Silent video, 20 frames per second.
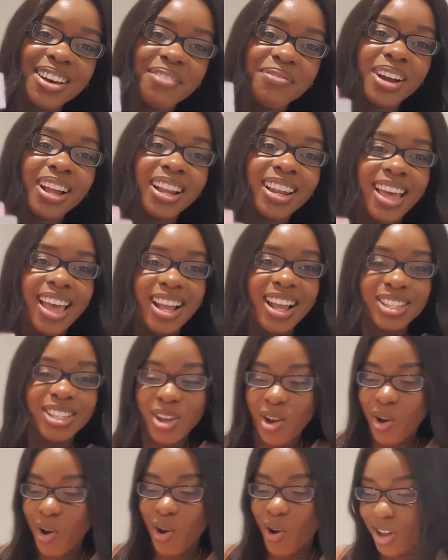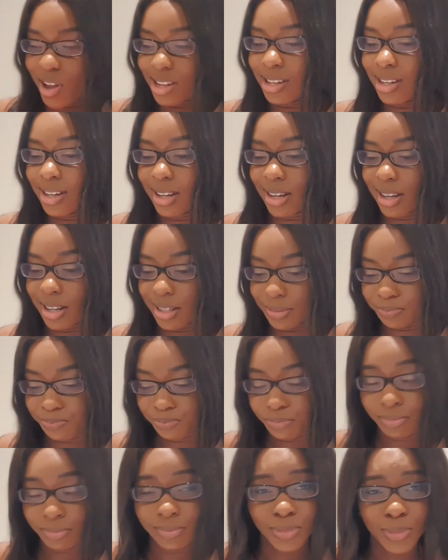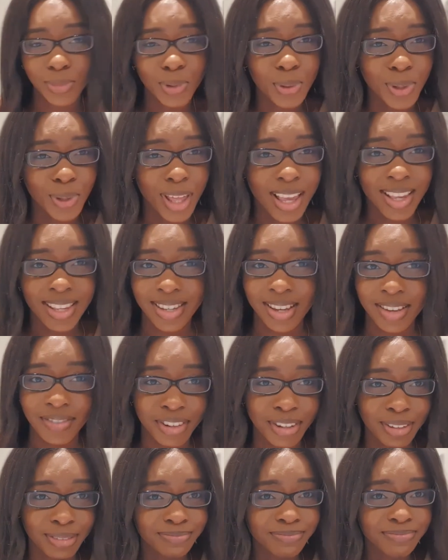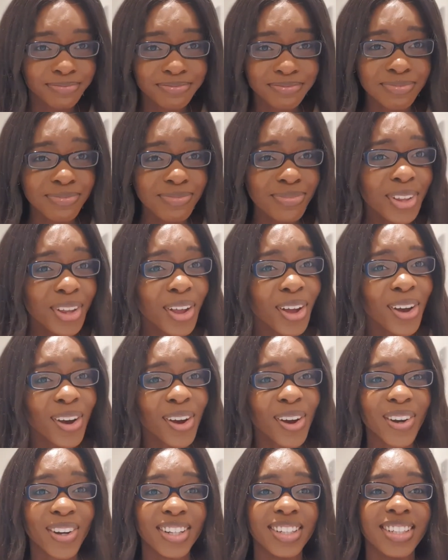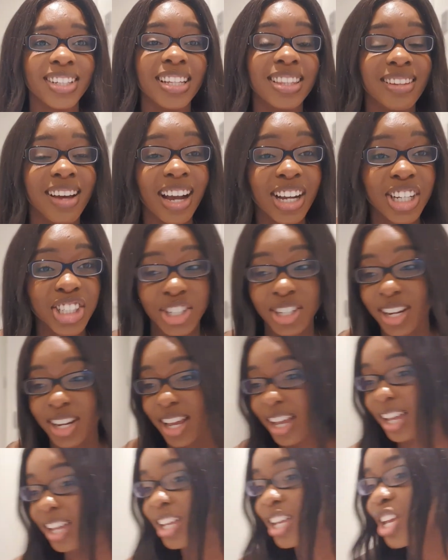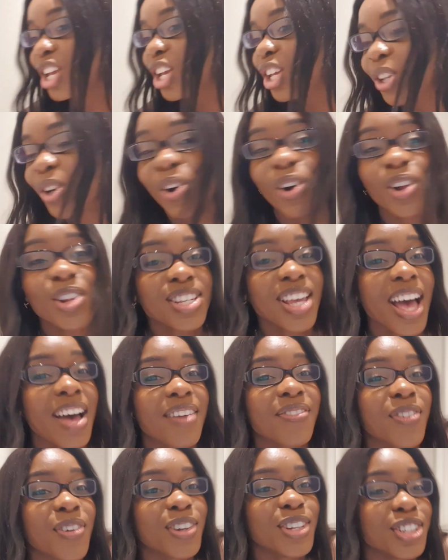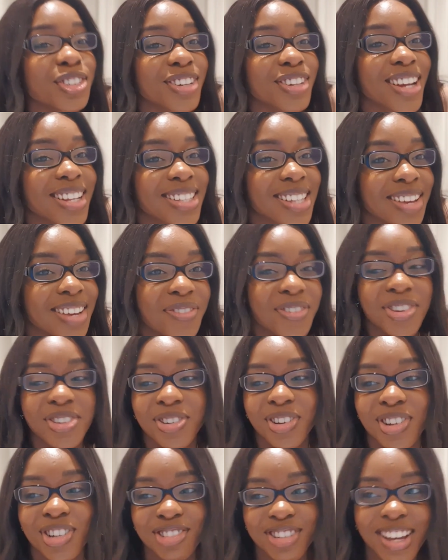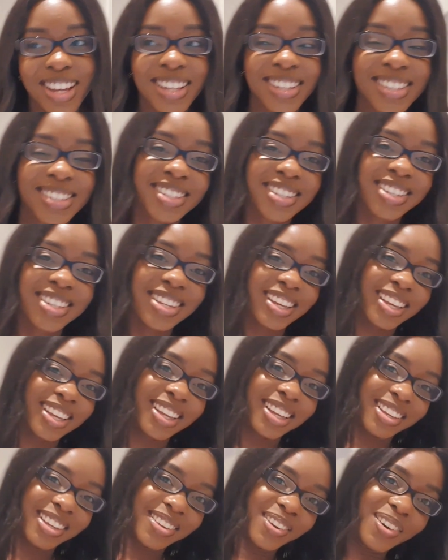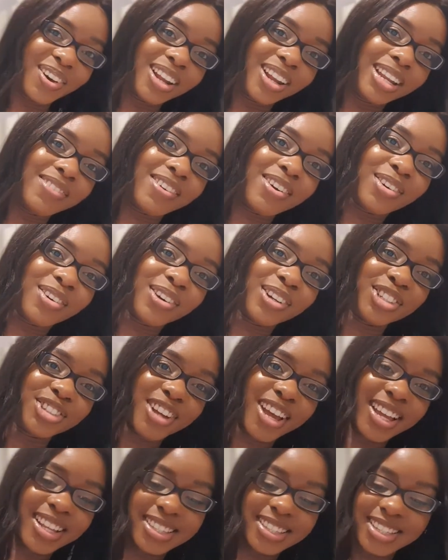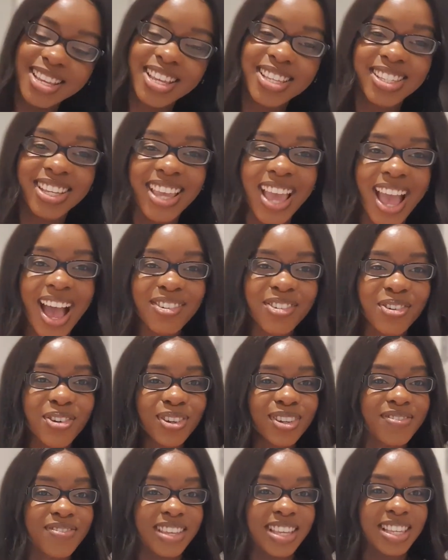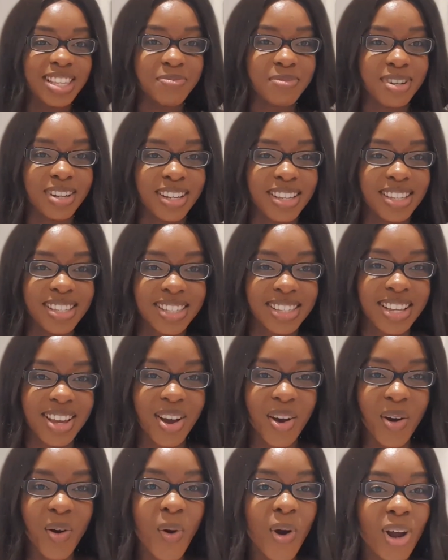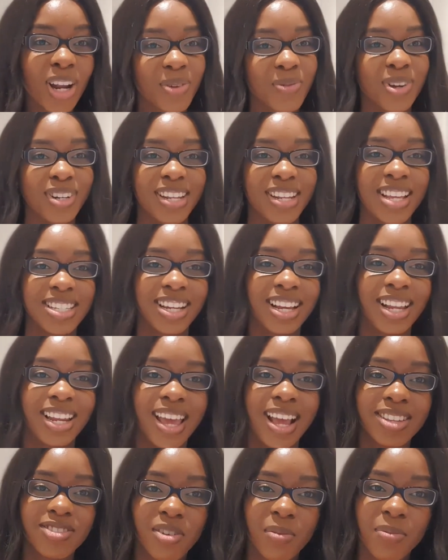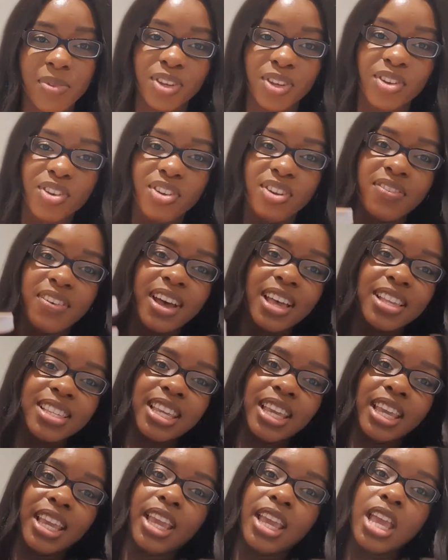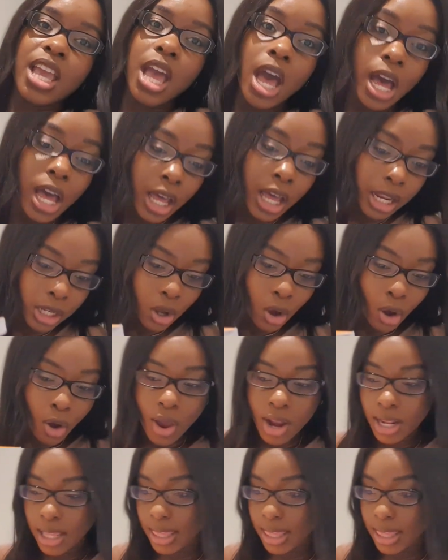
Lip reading: Collect on, oh, that is heavy. On induction day. You also have contract. I forgot contract. You can't leave our contract. So you have all of these books all in one day to collect from the university. And not only